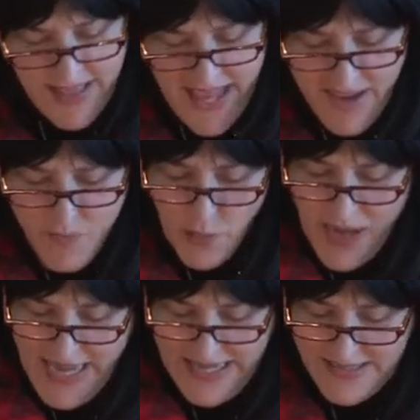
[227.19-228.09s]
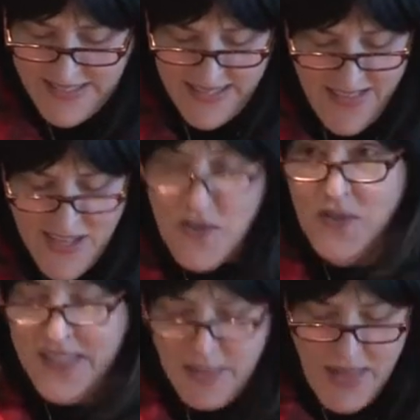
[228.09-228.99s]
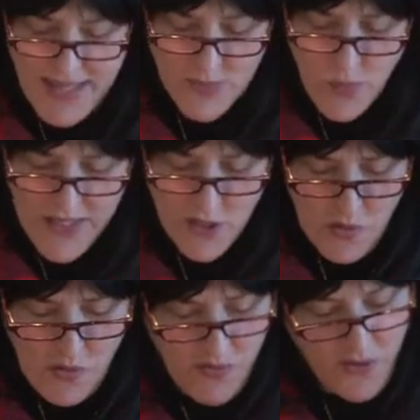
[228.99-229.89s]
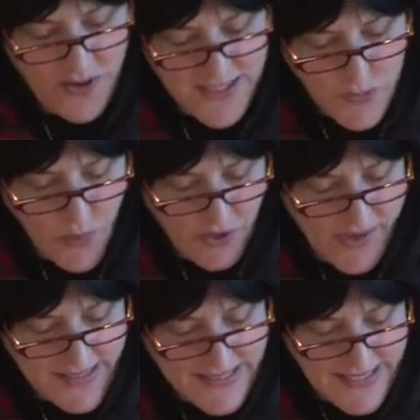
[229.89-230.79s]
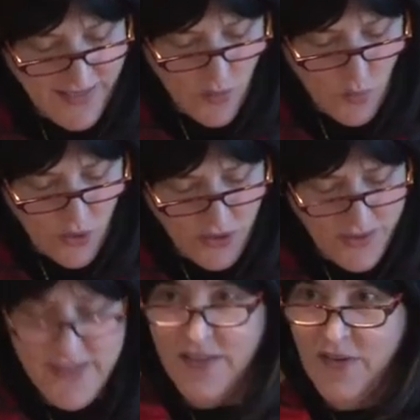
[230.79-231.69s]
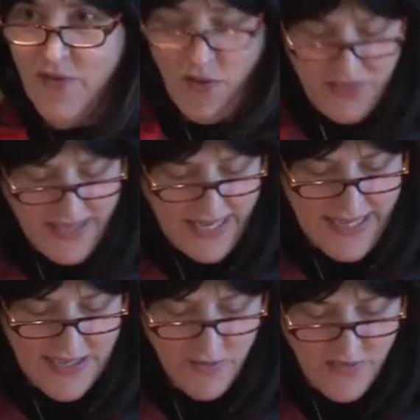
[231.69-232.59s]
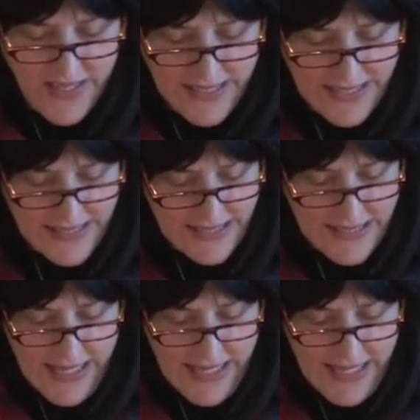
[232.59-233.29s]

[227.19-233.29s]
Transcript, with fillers: they have brains, and they use them as we do for experiencing the world, for thinking and feeling,